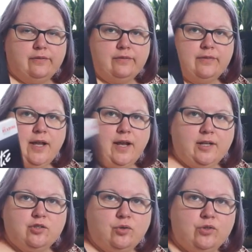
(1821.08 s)
they're
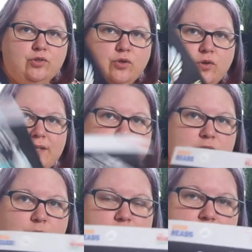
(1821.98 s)
like short story.
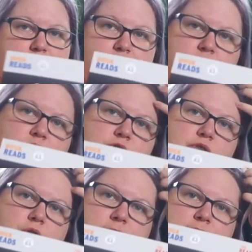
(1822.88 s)
This one is like short
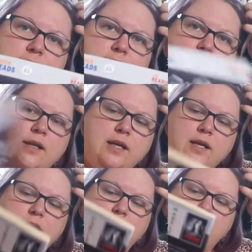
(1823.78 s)
stories in
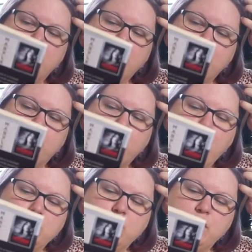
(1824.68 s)
the
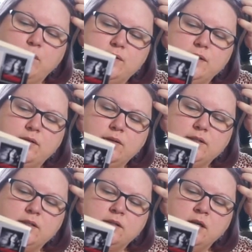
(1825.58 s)
Poirot
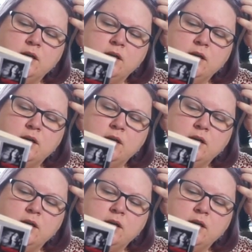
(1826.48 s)
series.